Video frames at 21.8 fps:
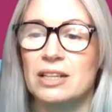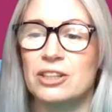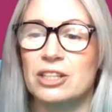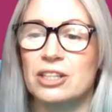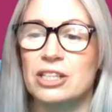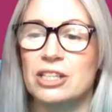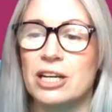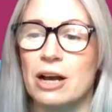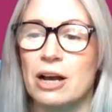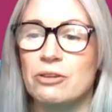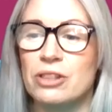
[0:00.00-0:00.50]

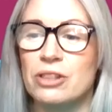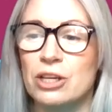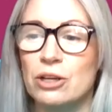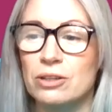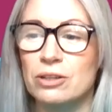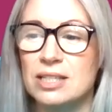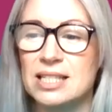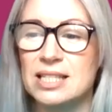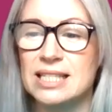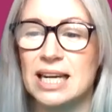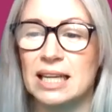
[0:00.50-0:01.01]
you know, the
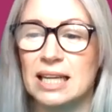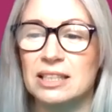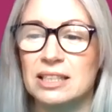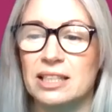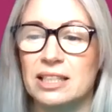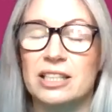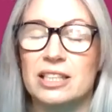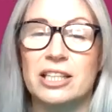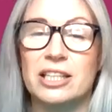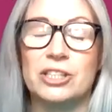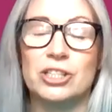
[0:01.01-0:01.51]

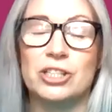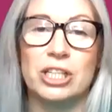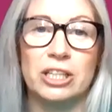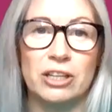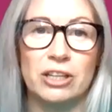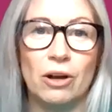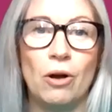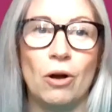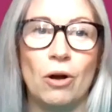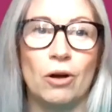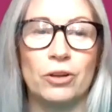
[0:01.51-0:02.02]
understanding that she
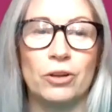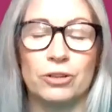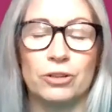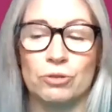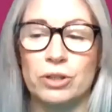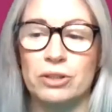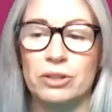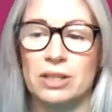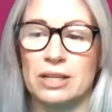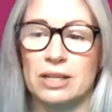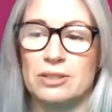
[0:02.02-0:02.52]
got
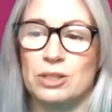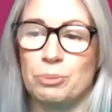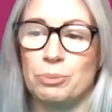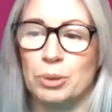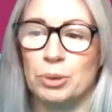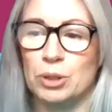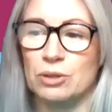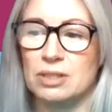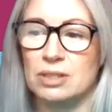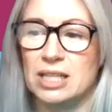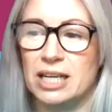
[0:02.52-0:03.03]
through those
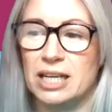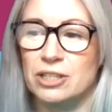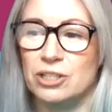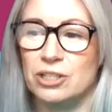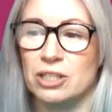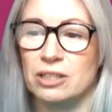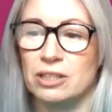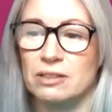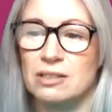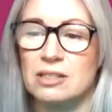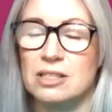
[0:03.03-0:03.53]
support
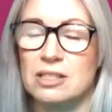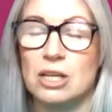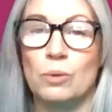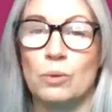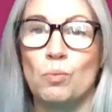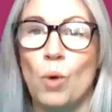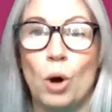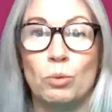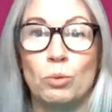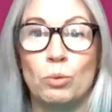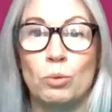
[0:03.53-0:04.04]
sessions
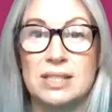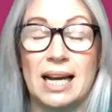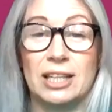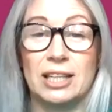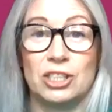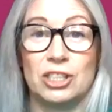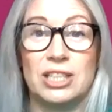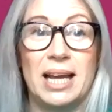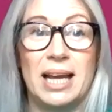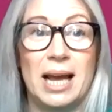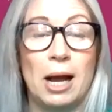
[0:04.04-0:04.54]
and what was
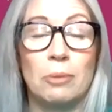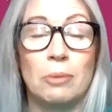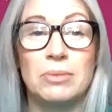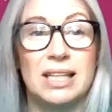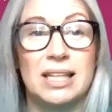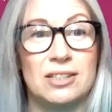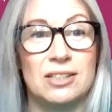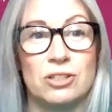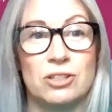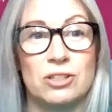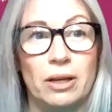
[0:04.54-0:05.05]
actually
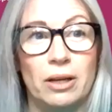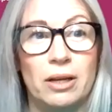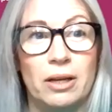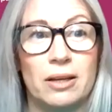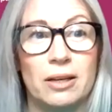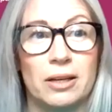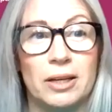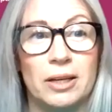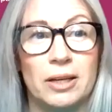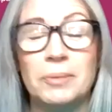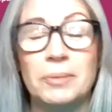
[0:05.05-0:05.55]
happening to
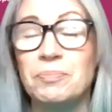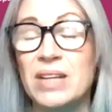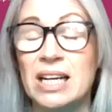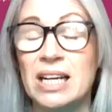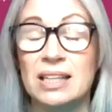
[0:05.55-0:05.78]
her,